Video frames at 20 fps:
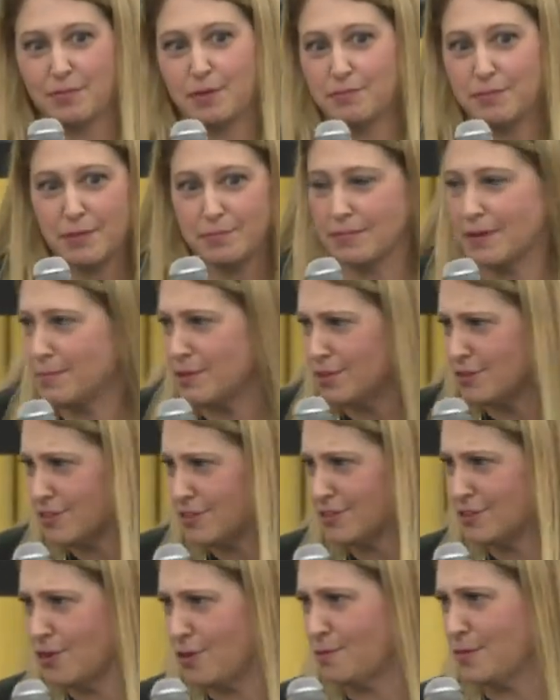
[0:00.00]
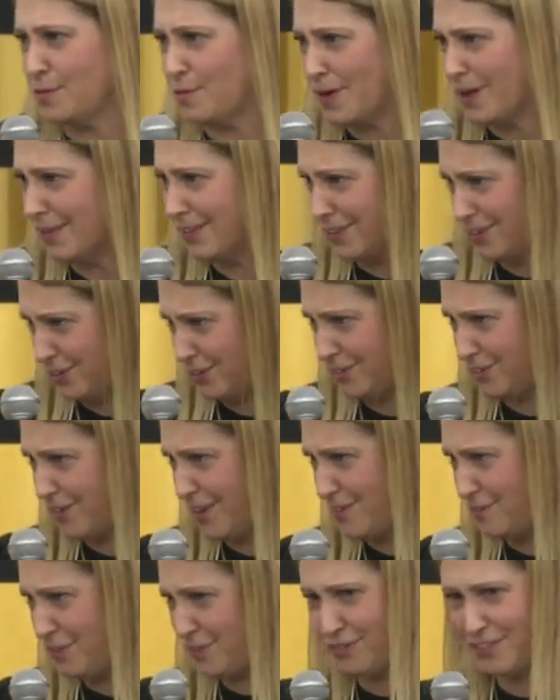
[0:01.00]
maybe those that know me well are
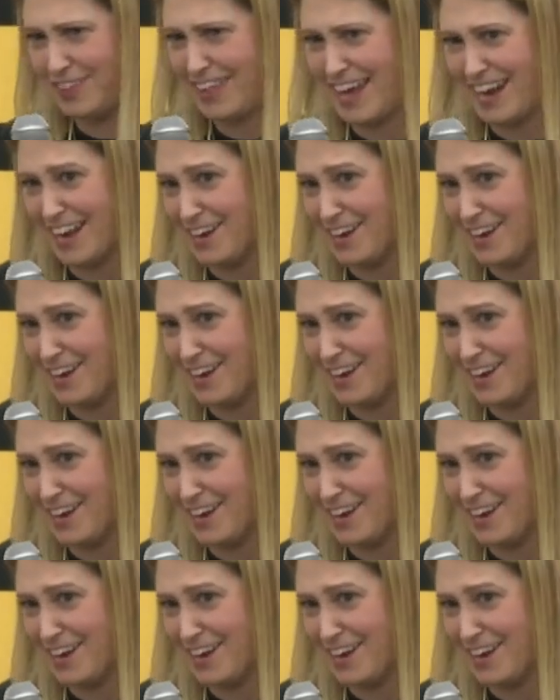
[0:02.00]
grateful for that.